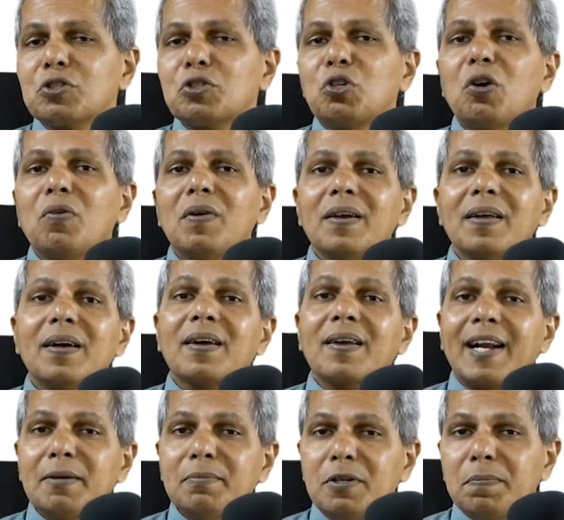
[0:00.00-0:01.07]
novel,
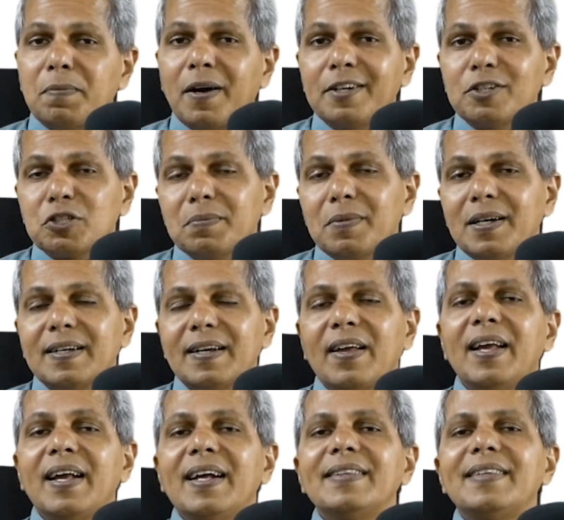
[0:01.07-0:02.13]
Crime and Punishment,
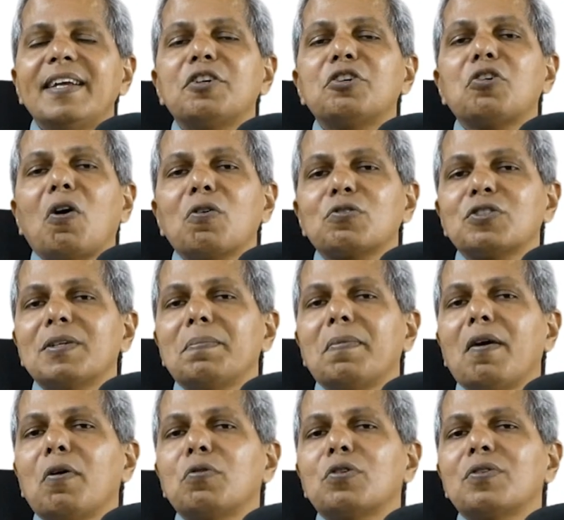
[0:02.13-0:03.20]
that talks
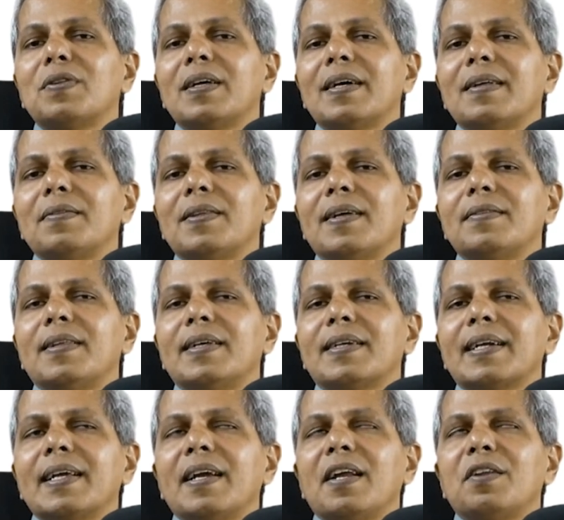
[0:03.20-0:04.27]
about the
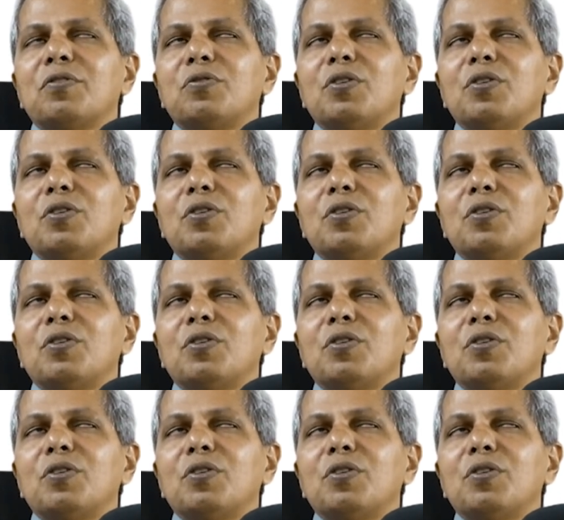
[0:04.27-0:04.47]
real